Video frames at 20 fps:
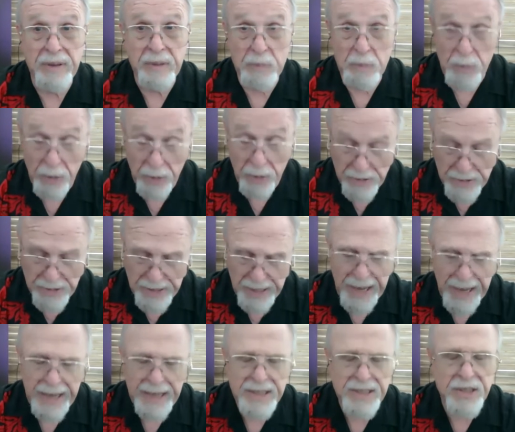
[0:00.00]
The person
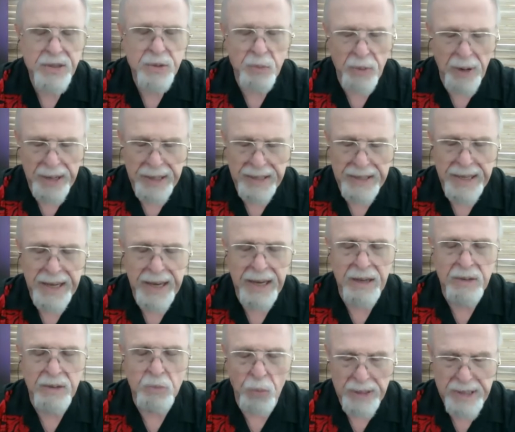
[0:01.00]
has to write
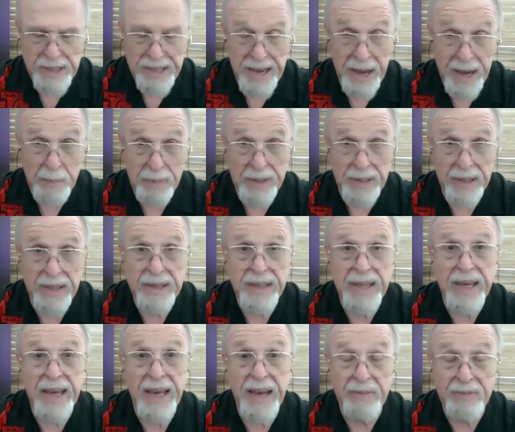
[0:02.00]
down what's happening.
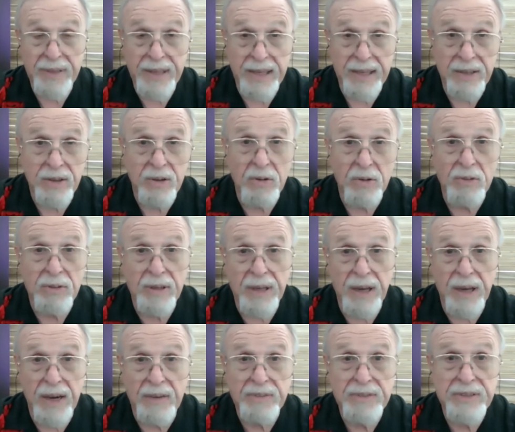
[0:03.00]
They have to get a hold of
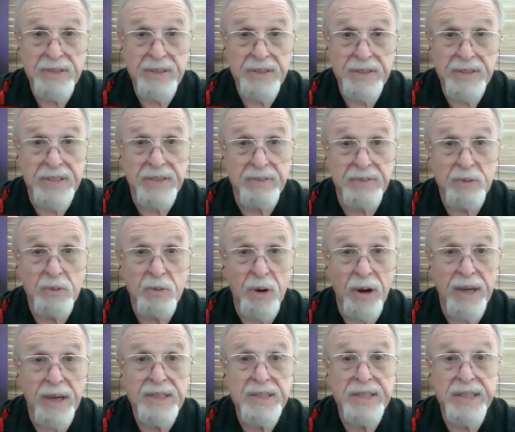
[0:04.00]
the Office of Civil
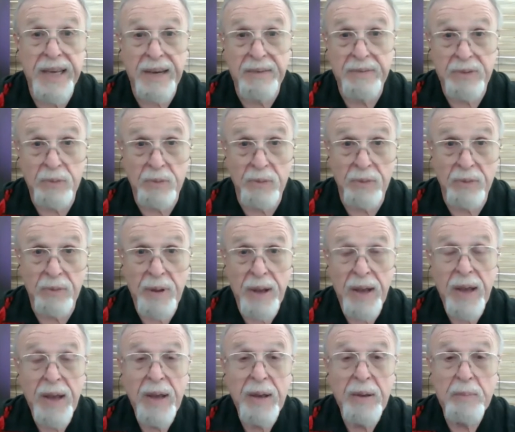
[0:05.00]
Rights. They have to
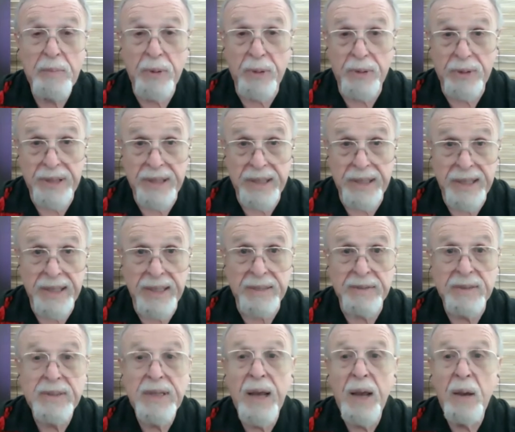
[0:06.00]
put it
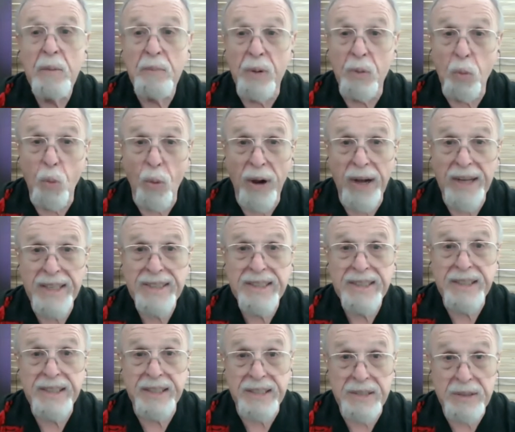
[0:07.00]
in. But once
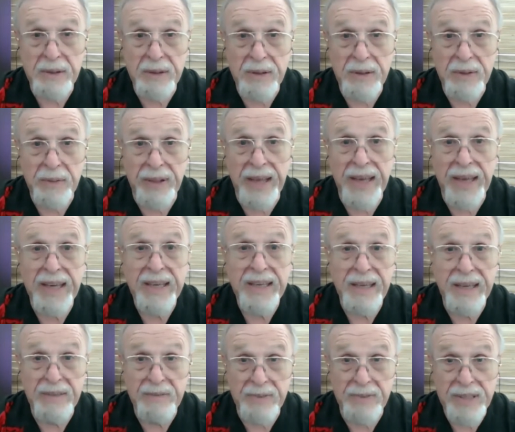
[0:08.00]
they
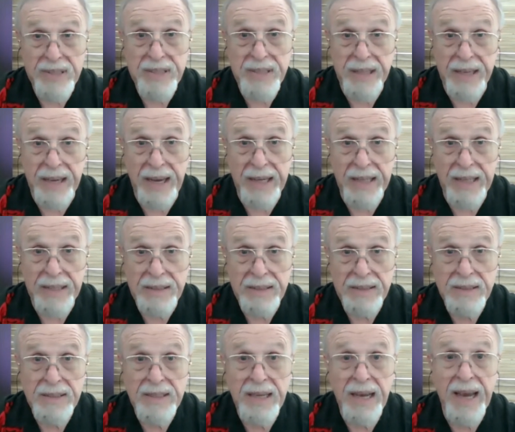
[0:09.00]
investigate it,
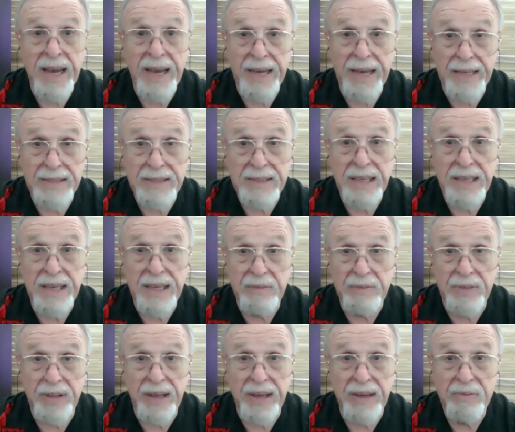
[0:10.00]
and
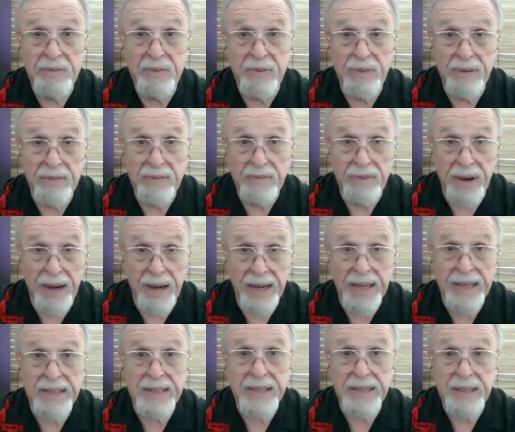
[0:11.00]
if they f-
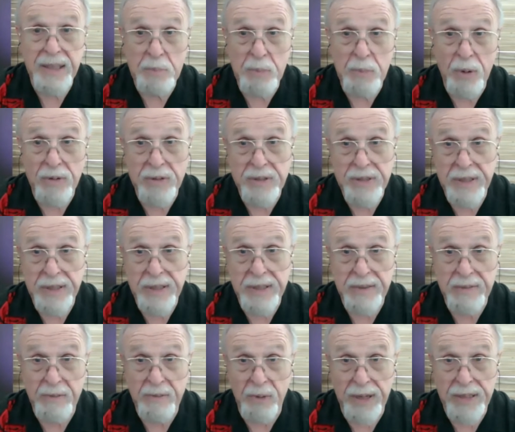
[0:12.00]
find that the
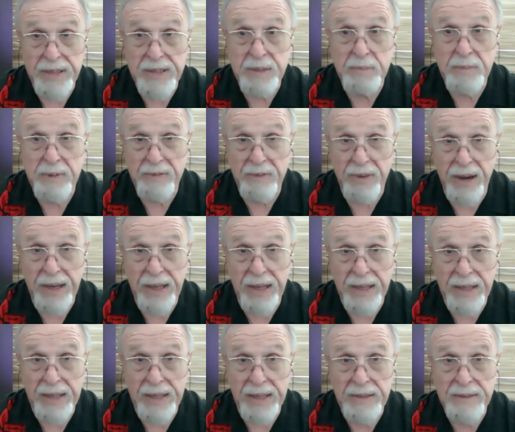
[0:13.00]
person's rights have been
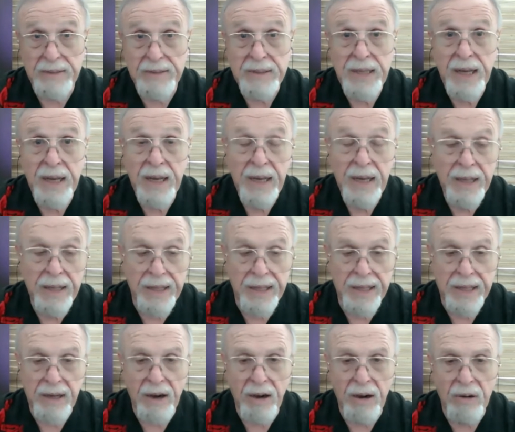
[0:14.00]
violated,
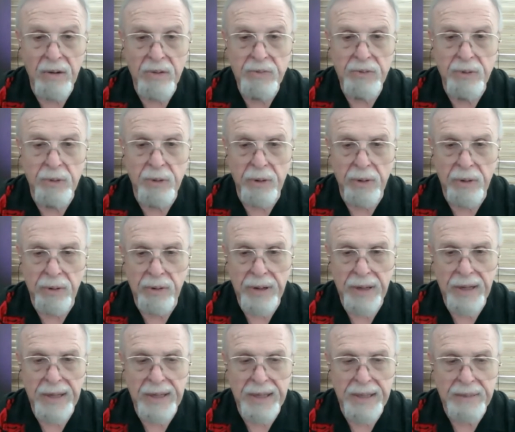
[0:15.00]
they call for
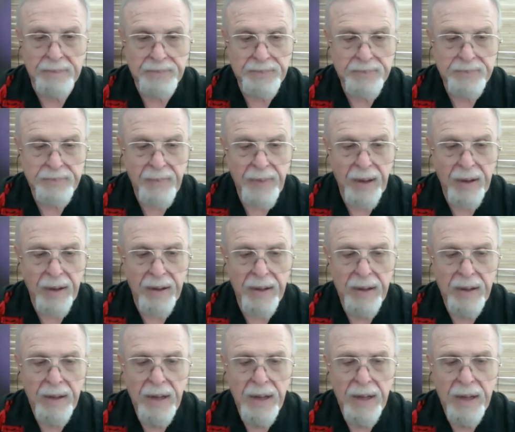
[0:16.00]
um,
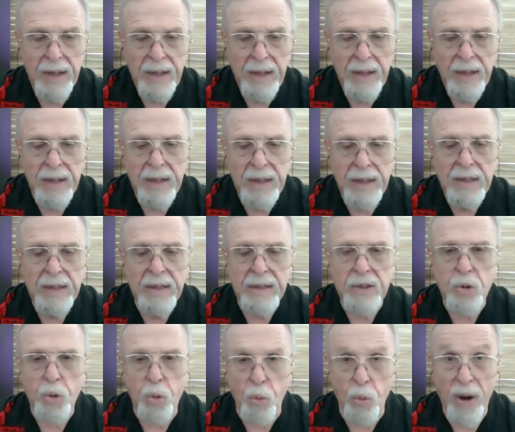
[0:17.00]

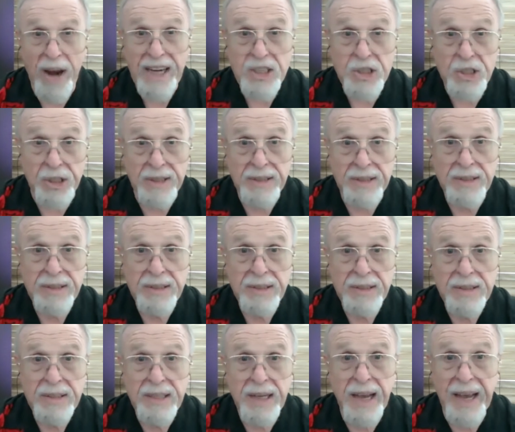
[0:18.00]
correction,
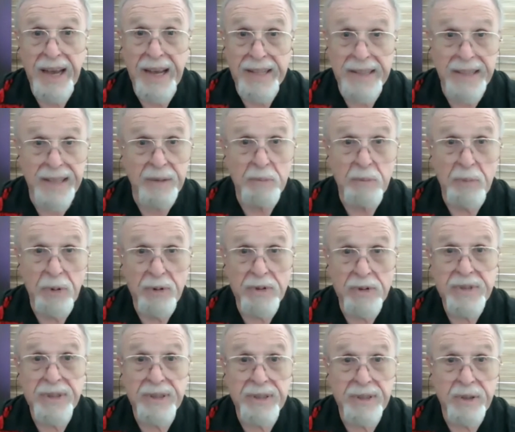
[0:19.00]
and the
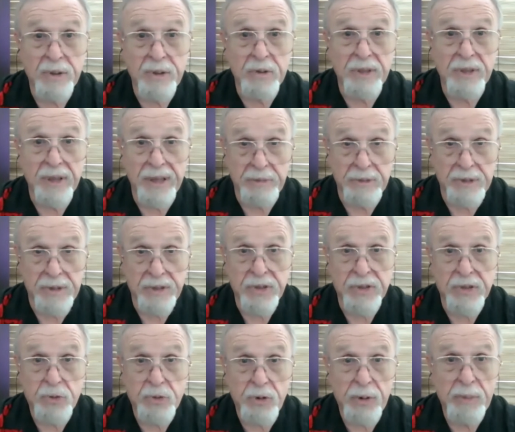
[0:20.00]
person who they was
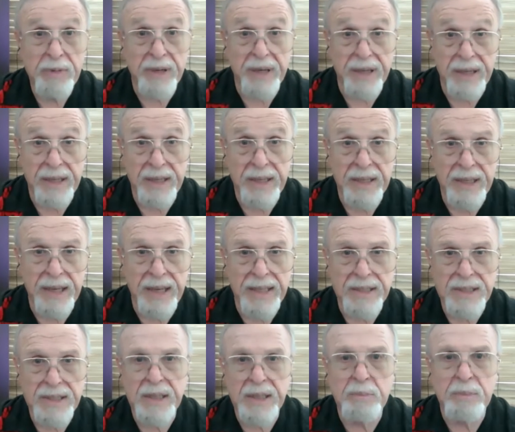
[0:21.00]
discriminated
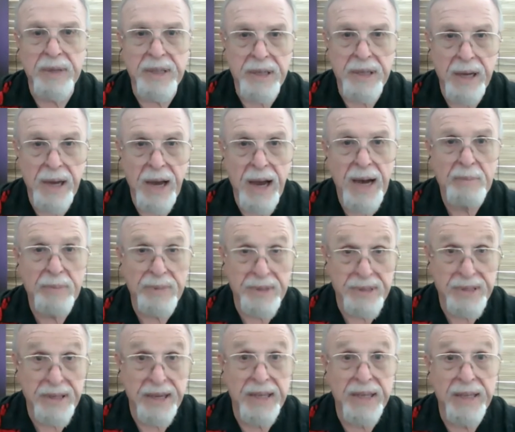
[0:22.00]
against can be
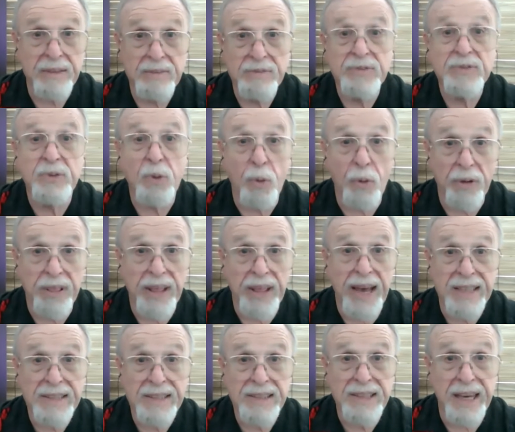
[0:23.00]
compensated for
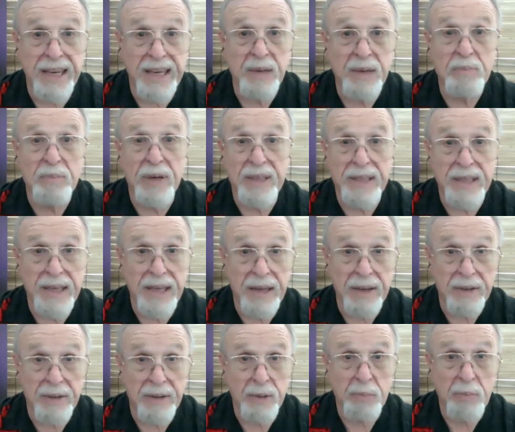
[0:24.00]
that, taking money
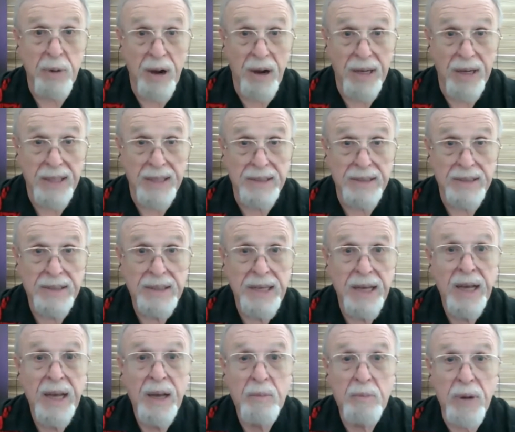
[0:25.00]
out of their pocket.
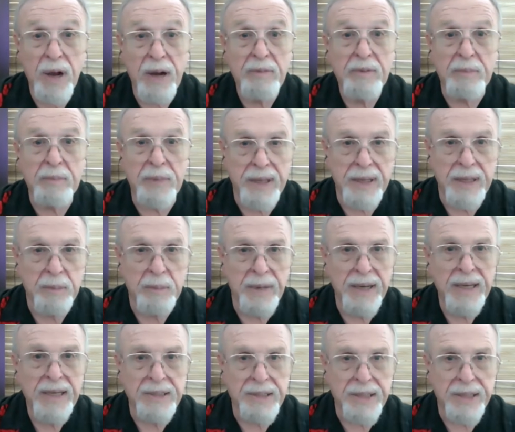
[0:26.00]
Probably the
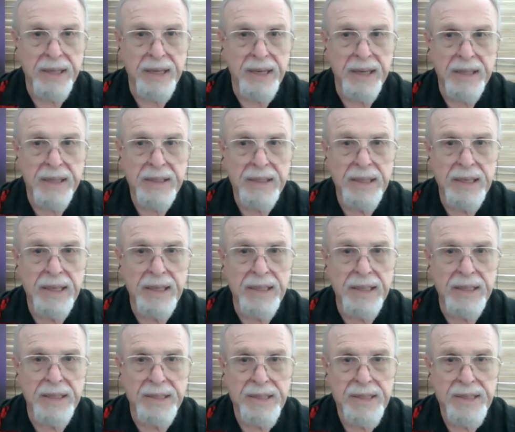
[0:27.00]
biggest thing
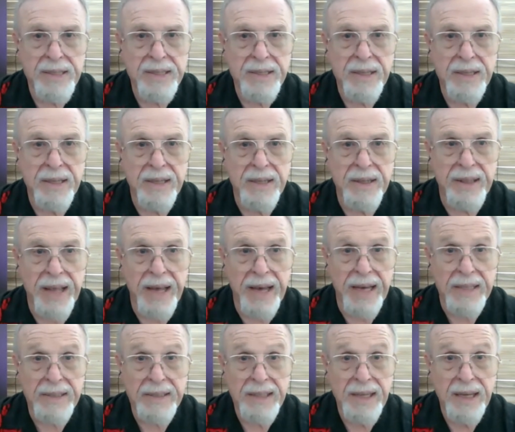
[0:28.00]
is
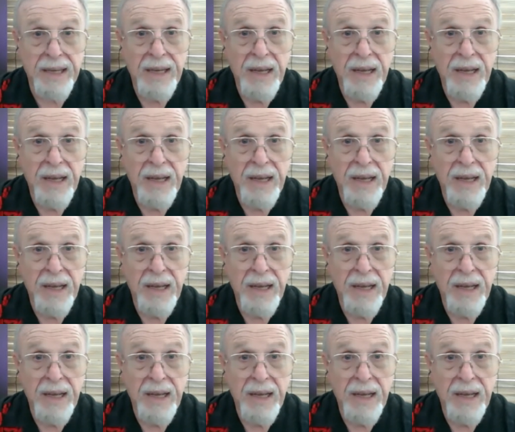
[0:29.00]
that